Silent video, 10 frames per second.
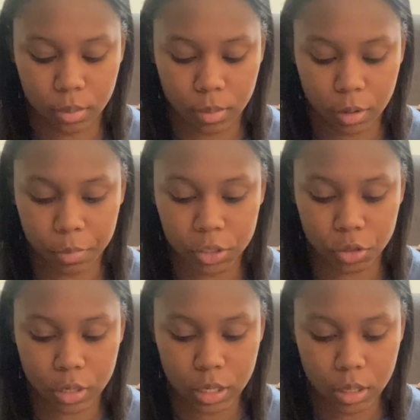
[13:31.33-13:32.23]
the
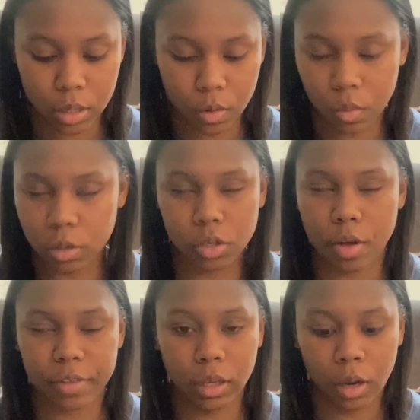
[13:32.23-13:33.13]
mystery or
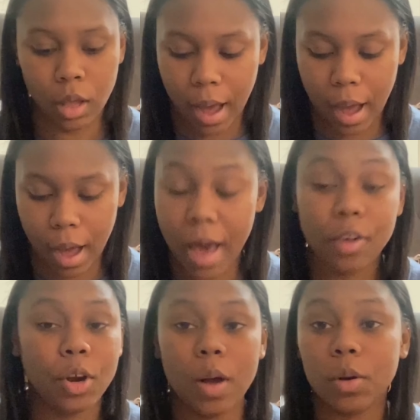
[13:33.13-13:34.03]
solve it. I
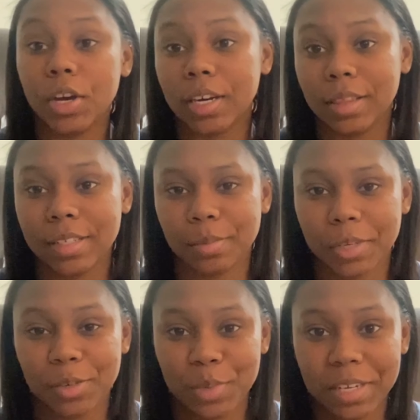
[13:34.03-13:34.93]
don't know how good at this I'm
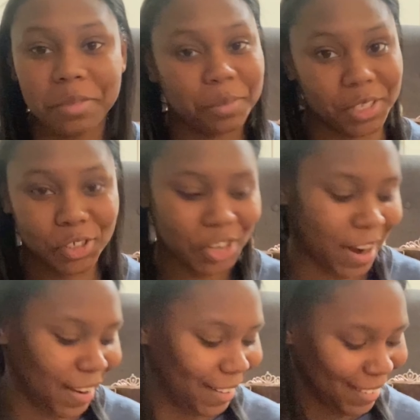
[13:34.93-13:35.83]
gonna be, but I'm gonna
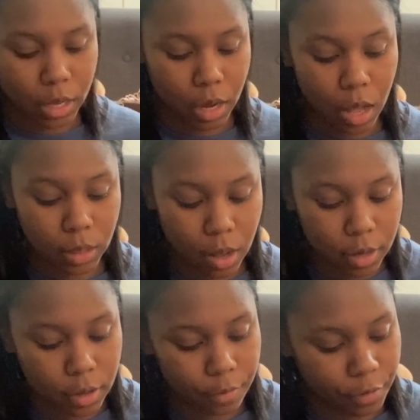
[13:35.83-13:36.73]
try.
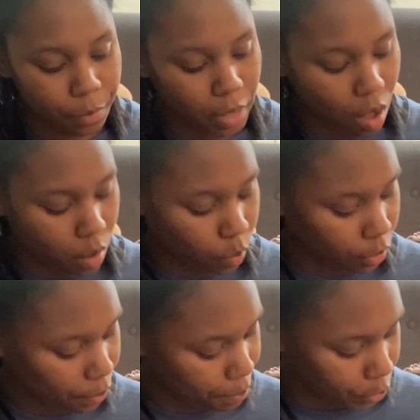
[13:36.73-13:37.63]
Alana from The
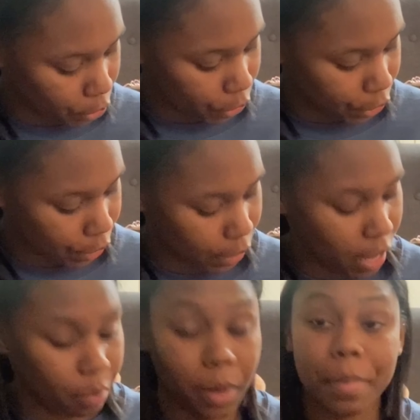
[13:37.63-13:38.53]
Awkward Book Nerd
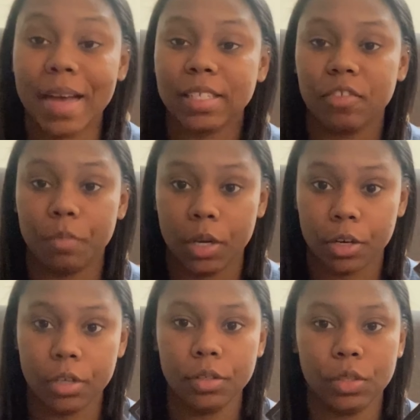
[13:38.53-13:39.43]
got me Mask of
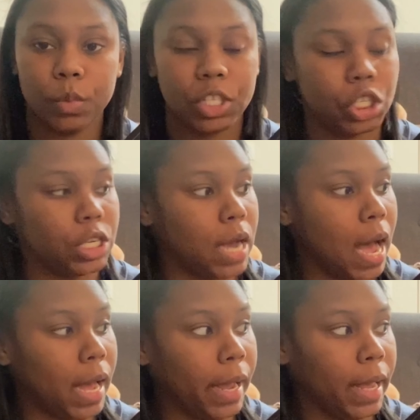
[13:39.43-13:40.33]
Mirrors, which
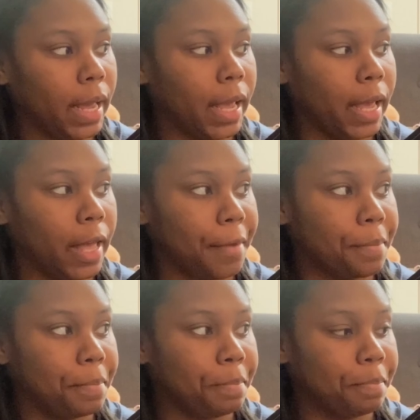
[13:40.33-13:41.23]
I
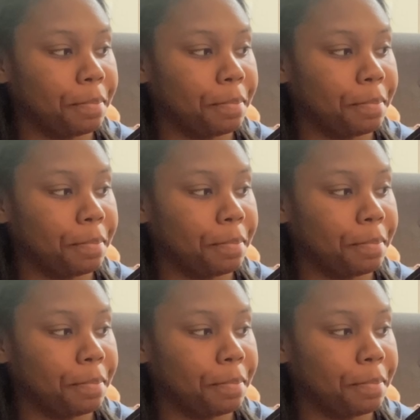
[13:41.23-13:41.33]
am